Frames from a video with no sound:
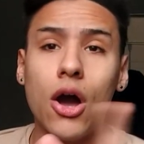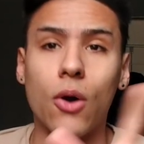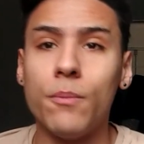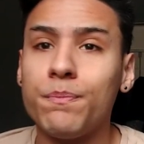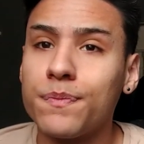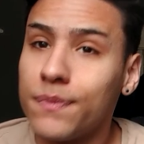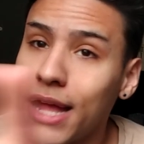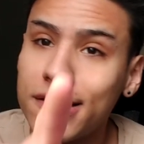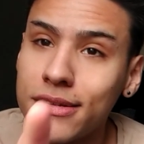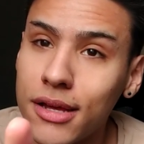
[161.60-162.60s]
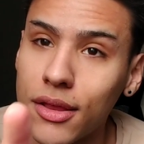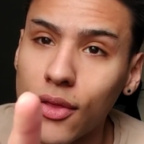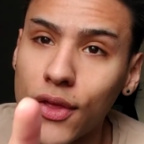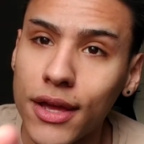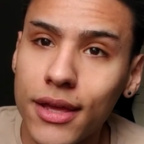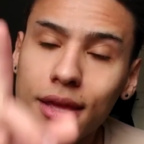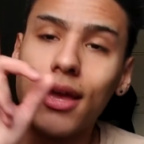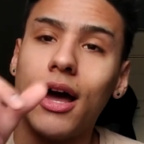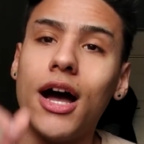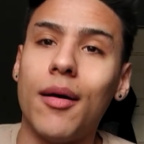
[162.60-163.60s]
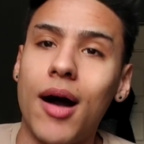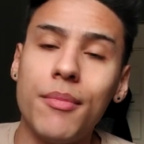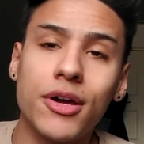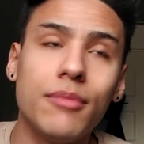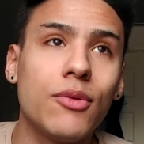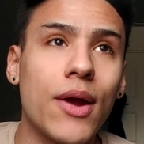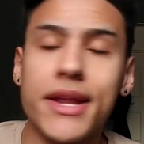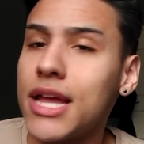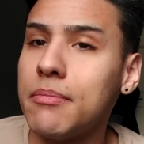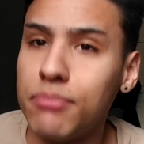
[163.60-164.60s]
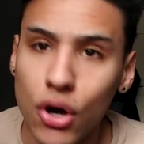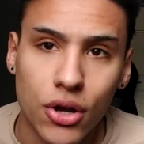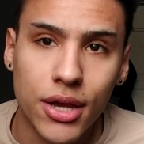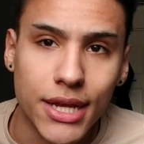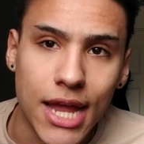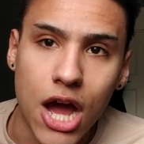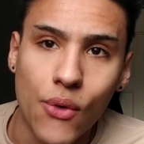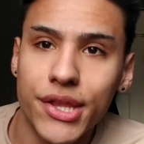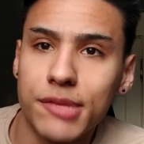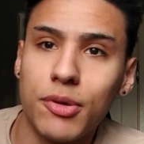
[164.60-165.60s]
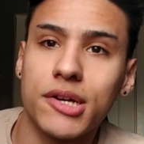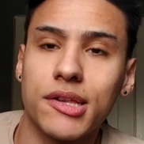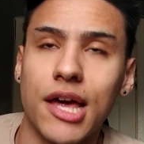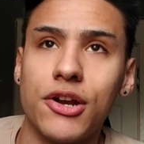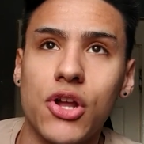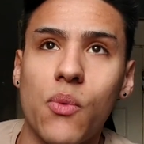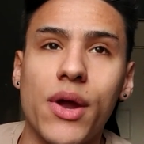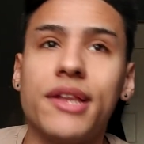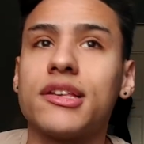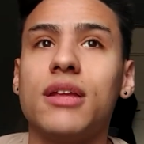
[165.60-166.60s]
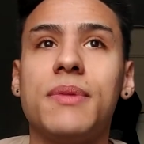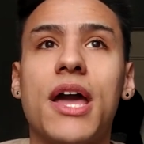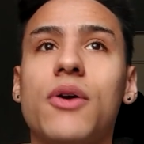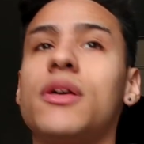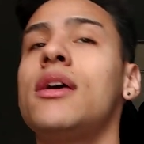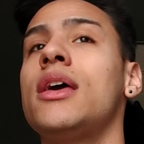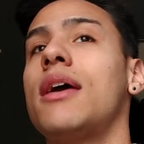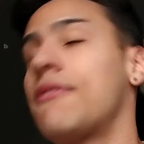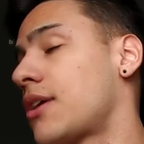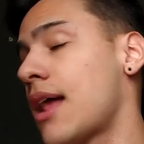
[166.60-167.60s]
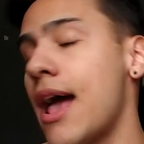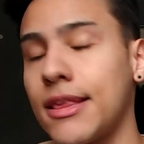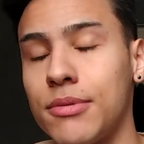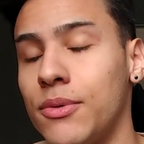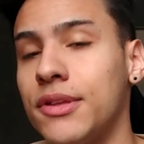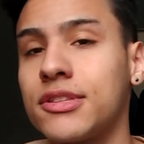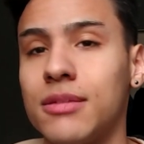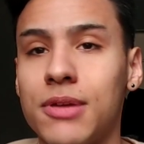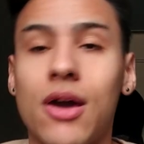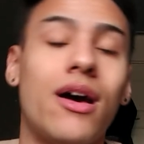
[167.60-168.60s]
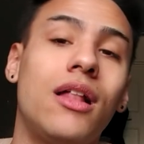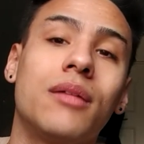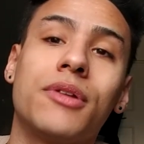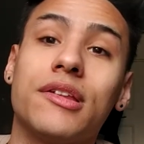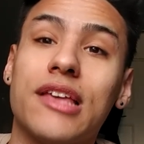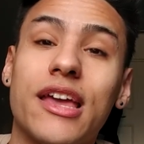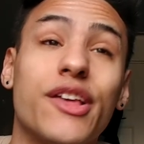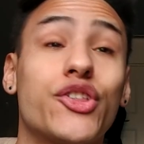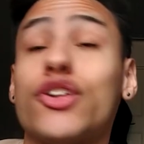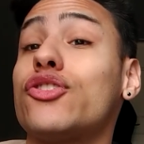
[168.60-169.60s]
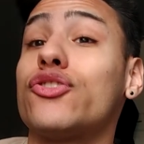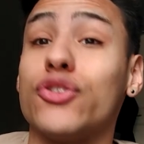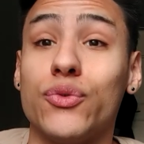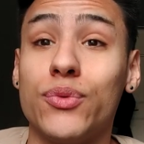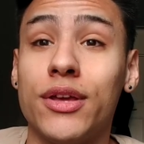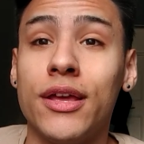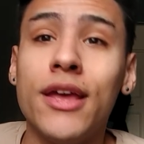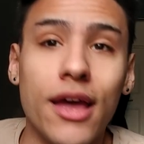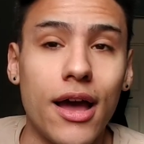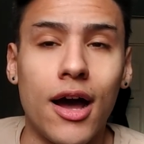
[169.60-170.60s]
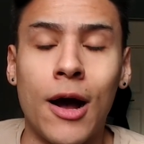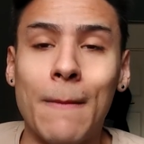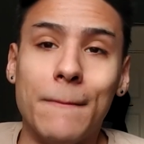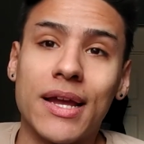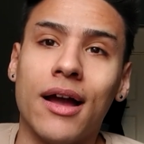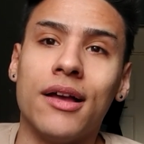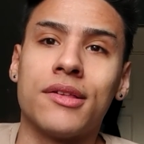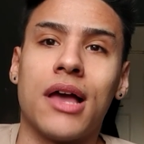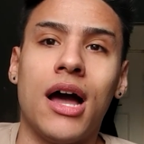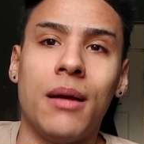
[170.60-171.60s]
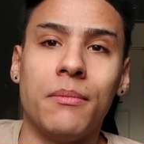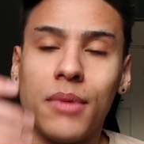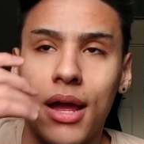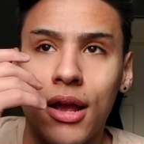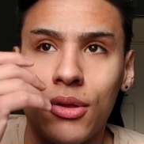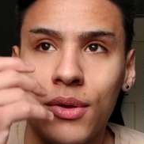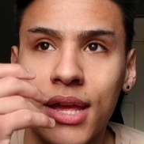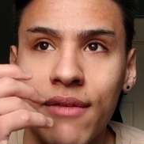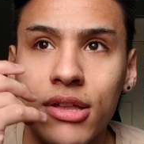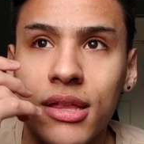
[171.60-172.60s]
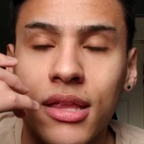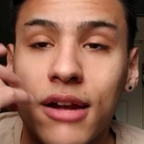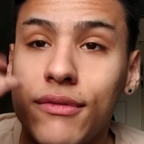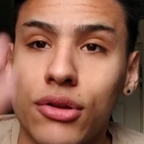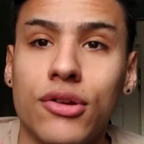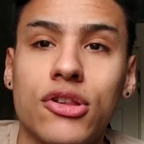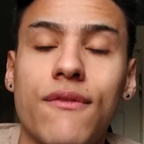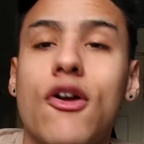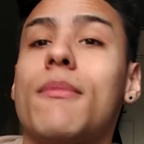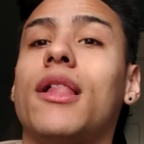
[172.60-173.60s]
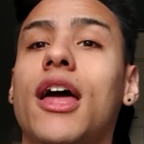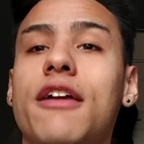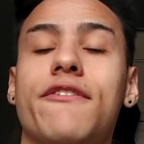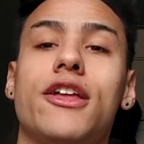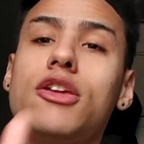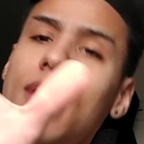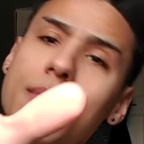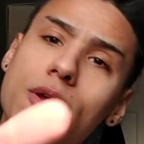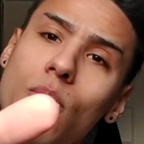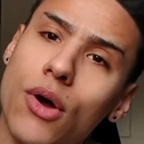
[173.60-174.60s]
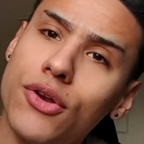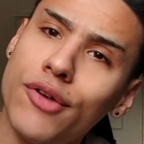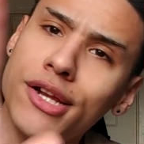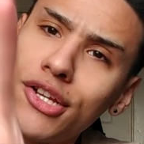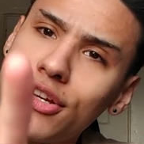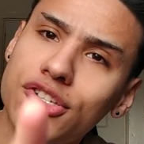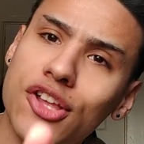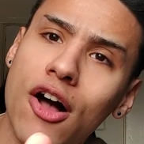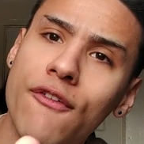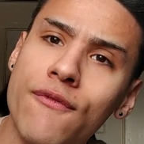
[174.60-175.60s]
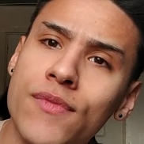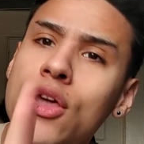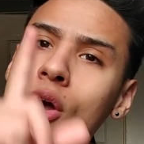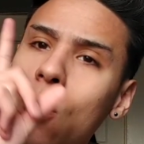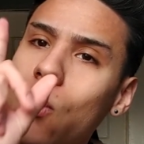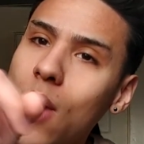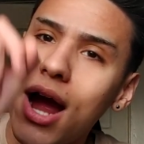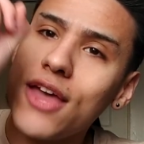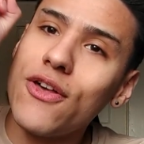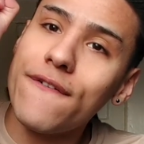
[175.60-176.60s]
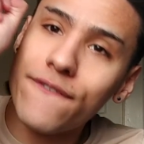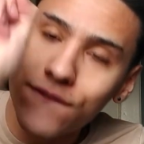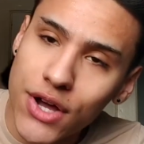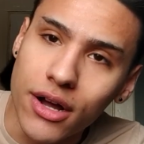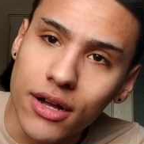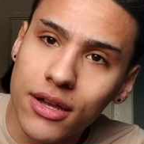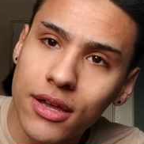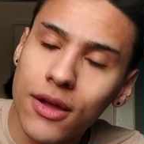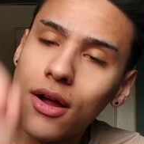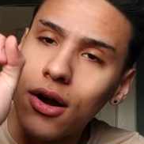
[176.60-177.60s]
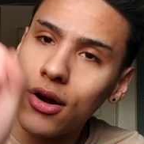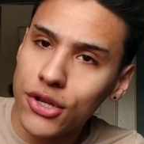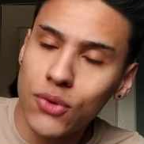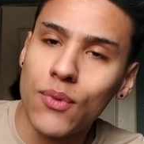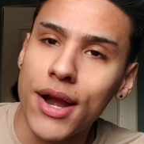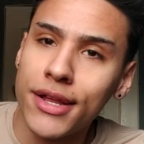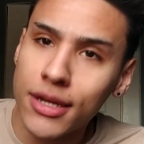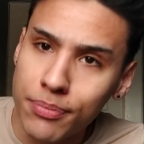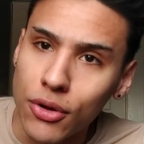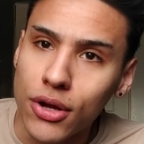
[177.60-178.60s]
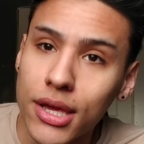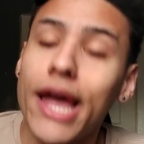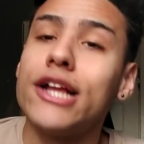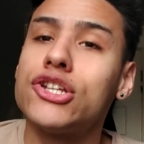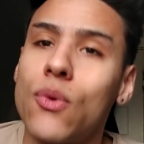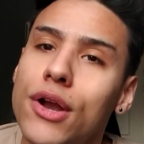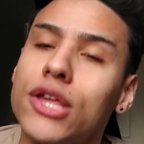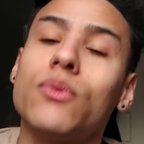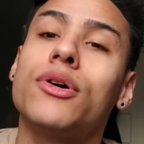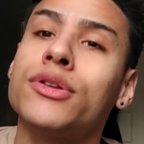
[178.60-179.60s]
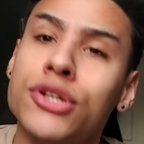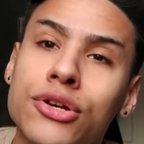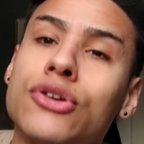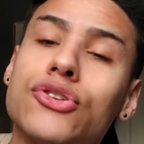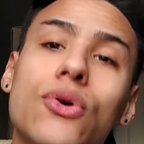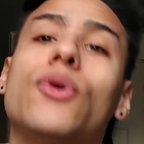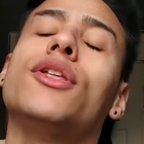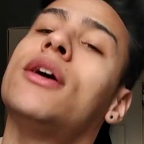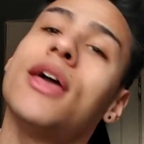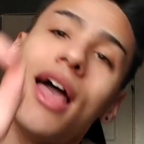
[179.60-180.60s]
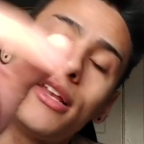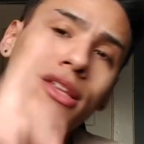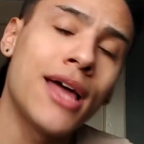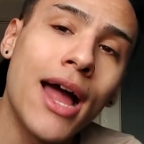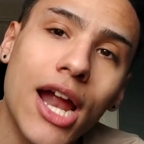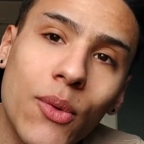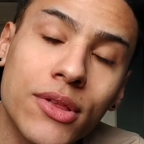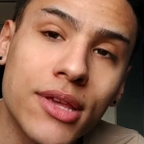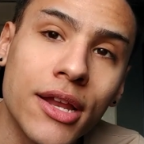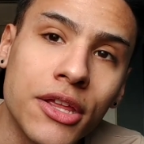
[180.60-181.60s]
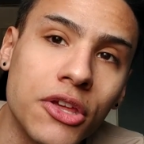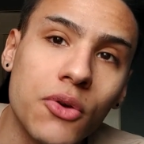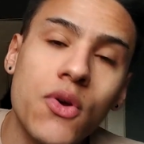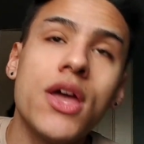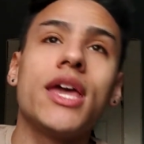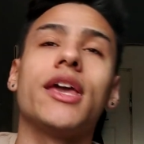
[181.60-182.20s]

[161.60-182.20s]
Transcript: Oh, that's another thing. I'm going to be writing a book. Now, this book, I don't know when it's going to be out. If you're going to ask me when it's going to be out, all I'm going to say is soon. Because I'm including everything that I've learned so far in my life. And you may be wondering to yourself, why the fuck are you writing a book at 21 years old? And to that, I would say to you,